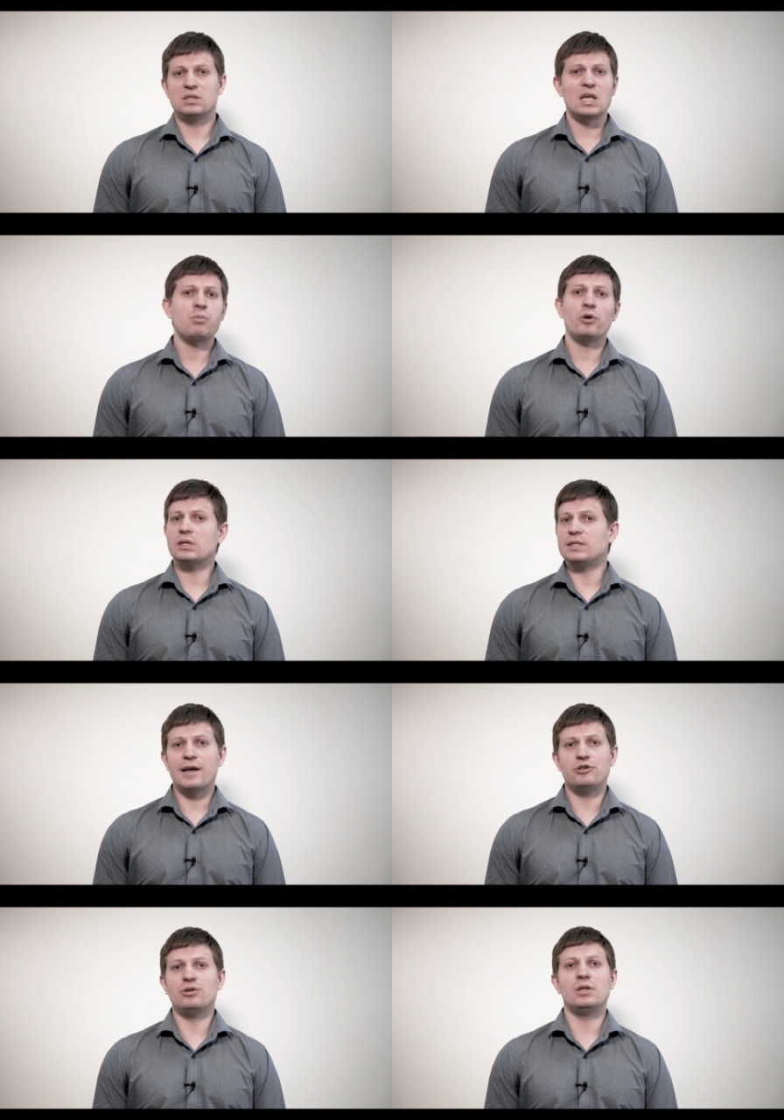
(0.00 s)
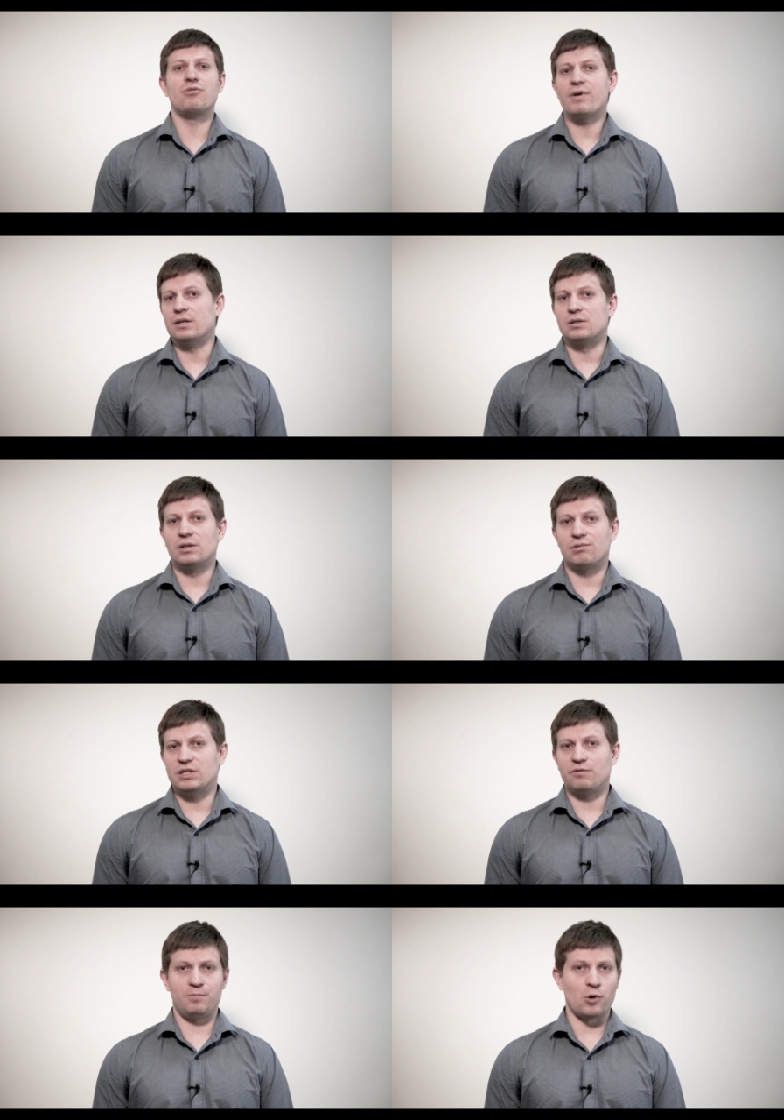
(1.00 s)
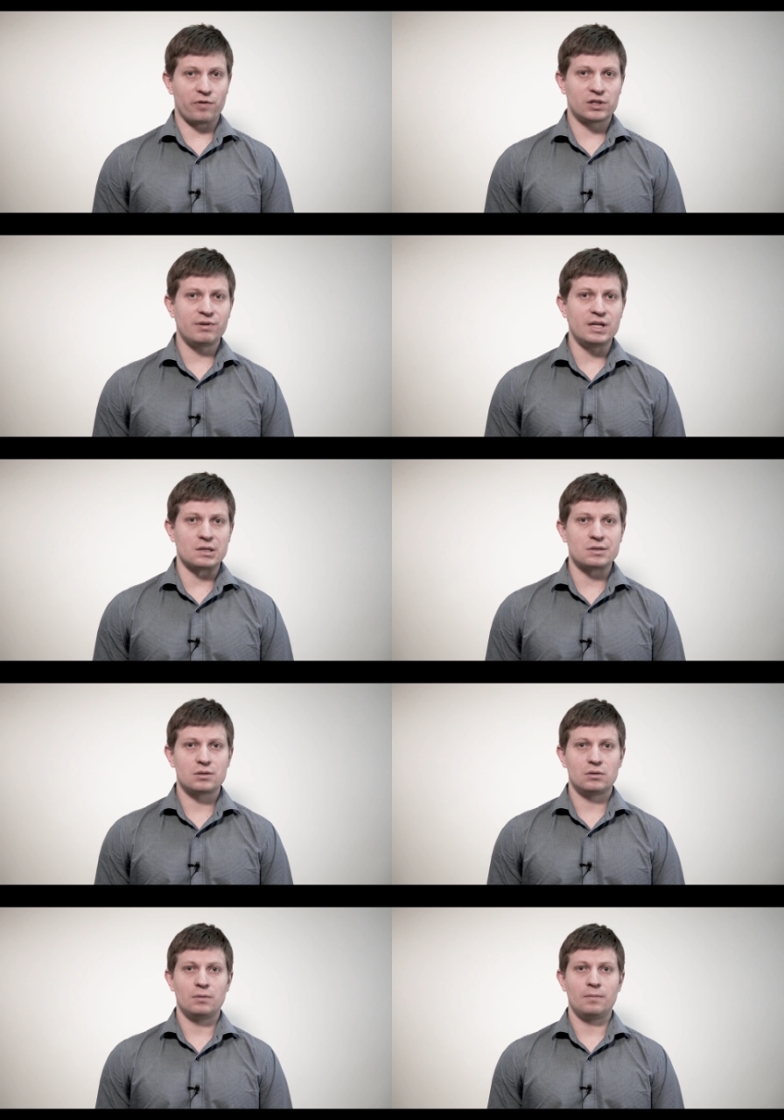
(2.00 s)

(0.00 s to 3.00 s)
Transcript: Some products are actually great and receive perfect ratings.